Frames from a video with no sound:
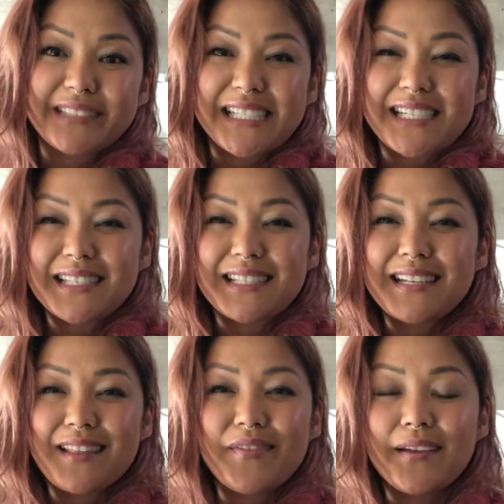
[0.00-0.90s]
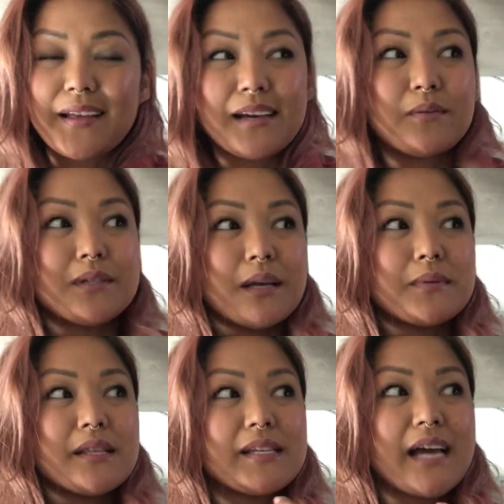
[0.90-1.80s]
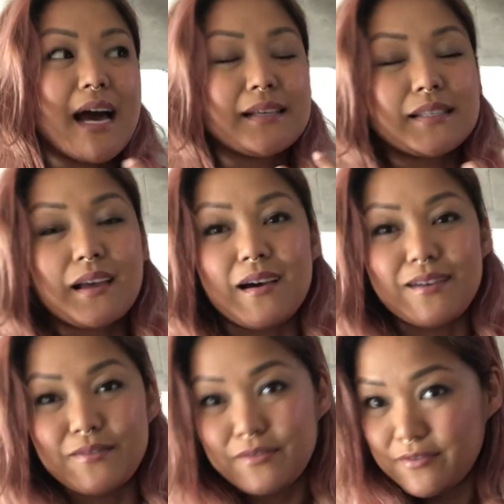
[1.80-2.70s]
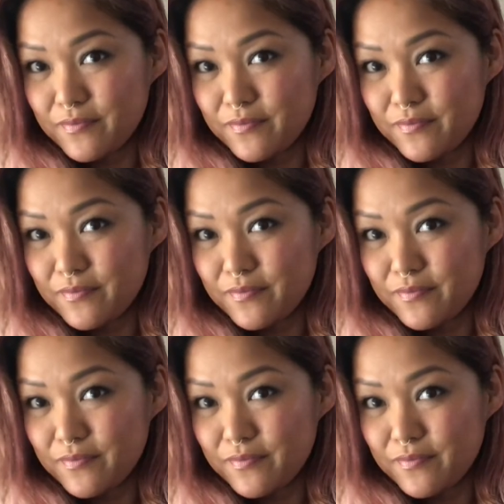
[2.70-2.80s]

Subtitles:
I just didn't feel like I was up to the task of